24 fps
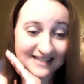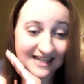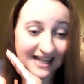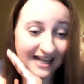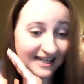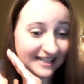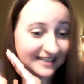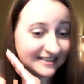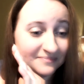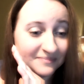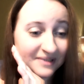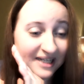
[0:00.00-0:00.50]

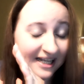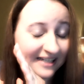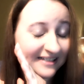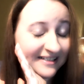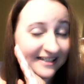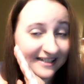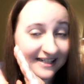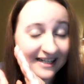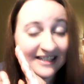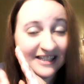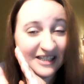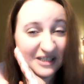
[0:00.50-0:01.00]
like
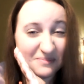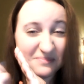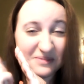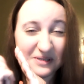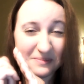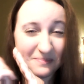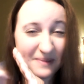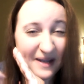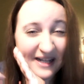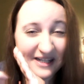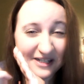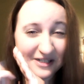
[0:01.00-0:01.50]
getting a little
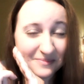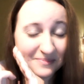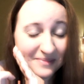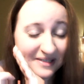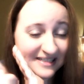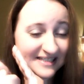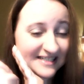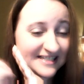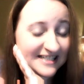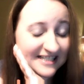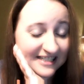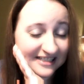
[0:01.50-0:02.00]
bit better
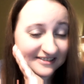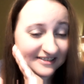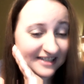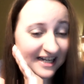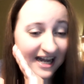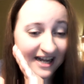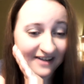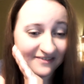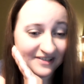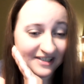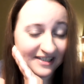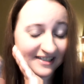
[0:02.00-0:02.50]
but still
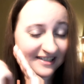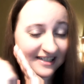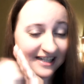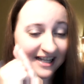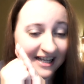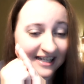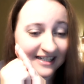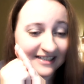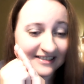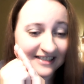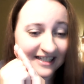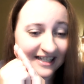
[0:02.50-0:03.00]
having
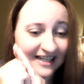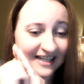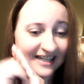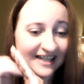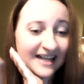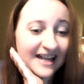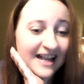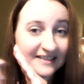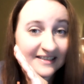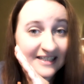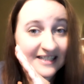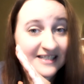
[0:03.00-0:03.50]
like
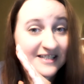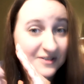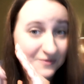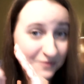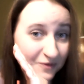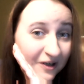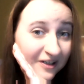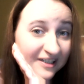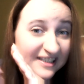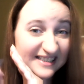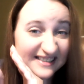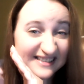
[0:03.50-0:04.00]
the
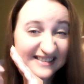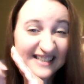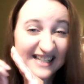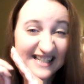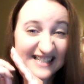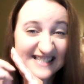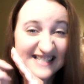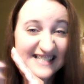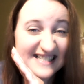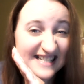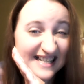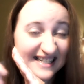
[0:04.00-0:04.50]

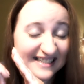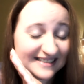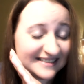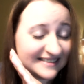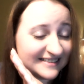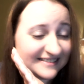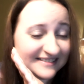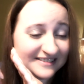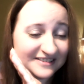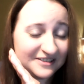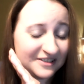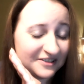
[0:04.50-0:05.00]
swollenness
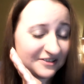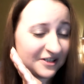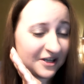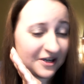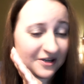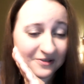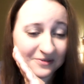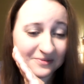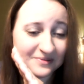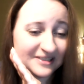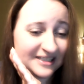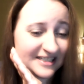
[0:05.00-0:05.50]
and you
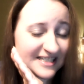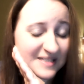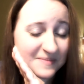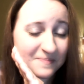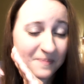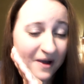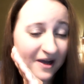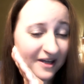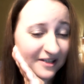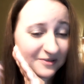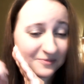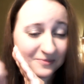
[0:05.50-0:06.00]
know the
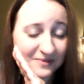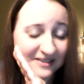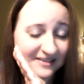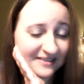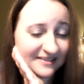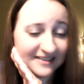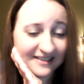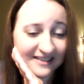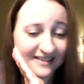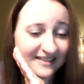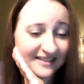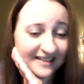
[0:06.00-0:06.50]
spot
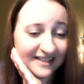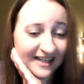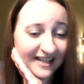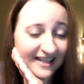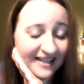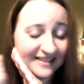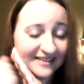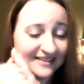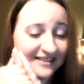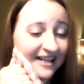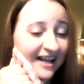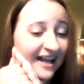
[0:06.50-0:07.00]
with the
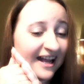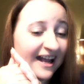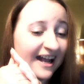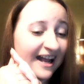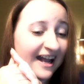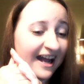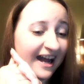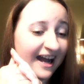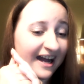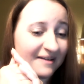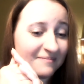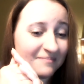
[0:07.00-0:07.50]
hit
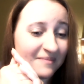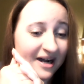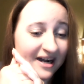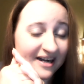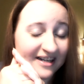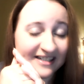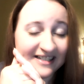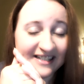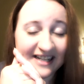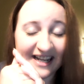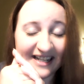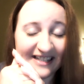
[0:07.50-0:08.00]

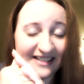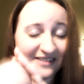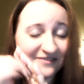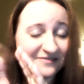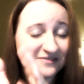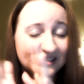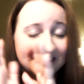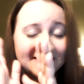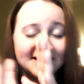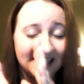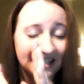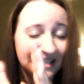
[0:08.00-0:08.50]
mark and
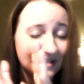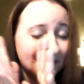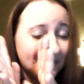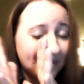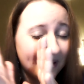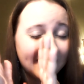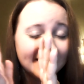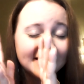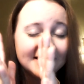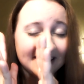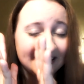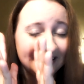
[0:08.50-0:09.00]
everything.
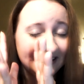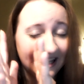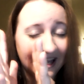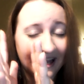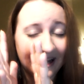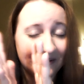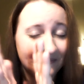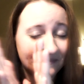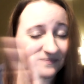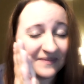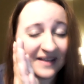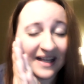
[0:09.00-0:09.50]
But
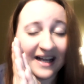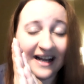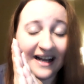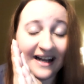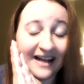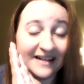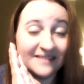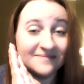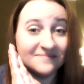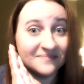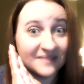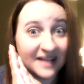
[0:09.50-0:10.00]
yeah,
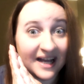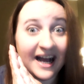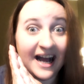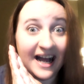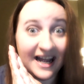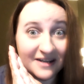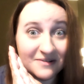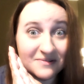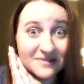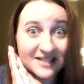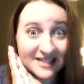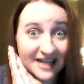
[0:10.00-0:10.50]

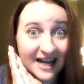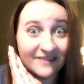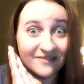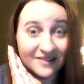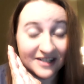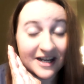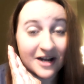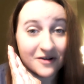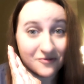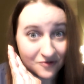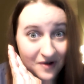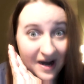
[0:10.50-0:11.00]
I was
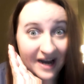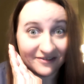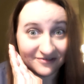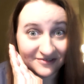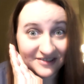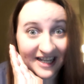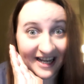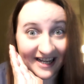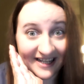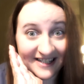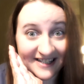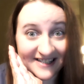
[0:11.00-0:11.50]
having a rough
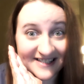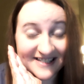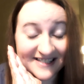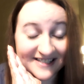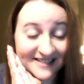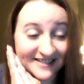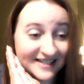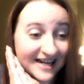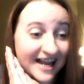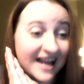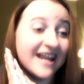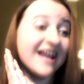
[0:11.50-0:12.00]
day
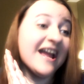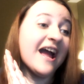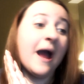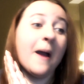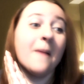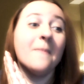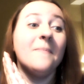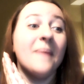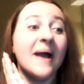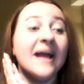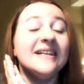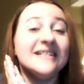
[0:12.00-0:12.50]
yesterday
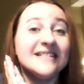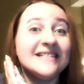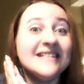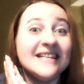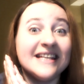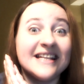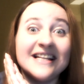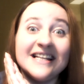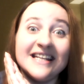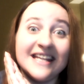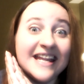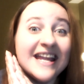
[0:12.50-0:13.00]

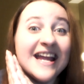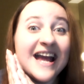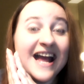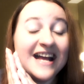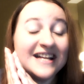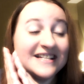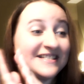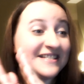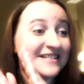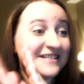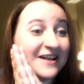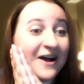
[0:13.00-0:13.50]
basically,
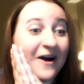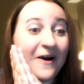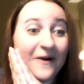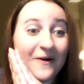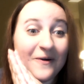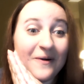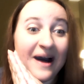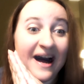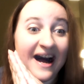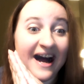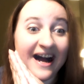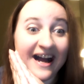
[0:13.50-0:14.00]

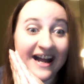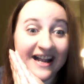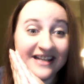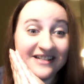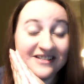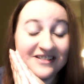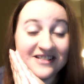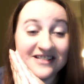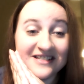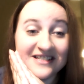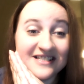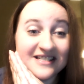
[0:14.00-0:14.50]
so
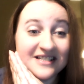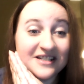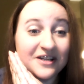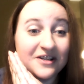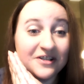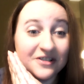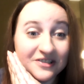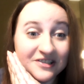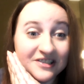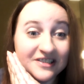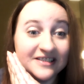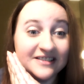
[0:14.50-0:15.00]
I just
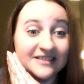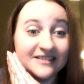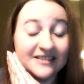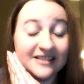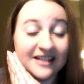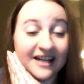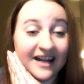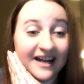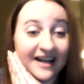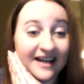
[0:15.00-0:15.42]
couldn't